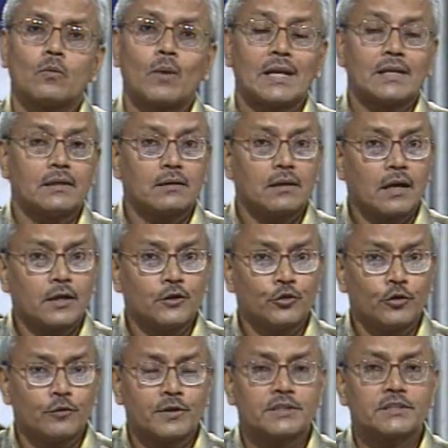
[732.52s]
while a
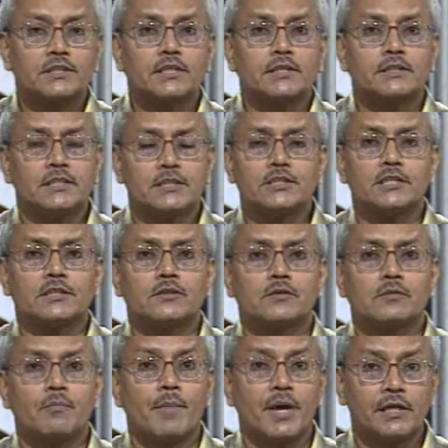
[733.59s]
university
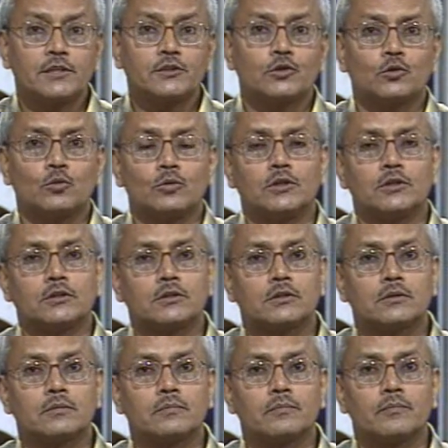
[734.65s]
teaches many
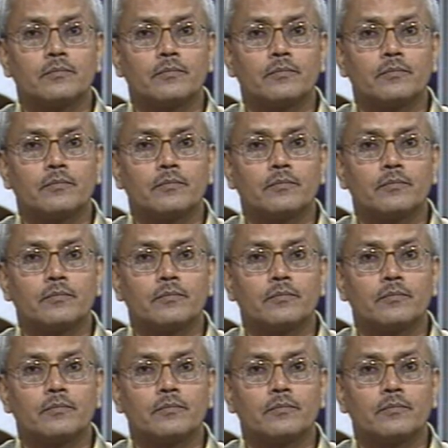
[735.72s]
students,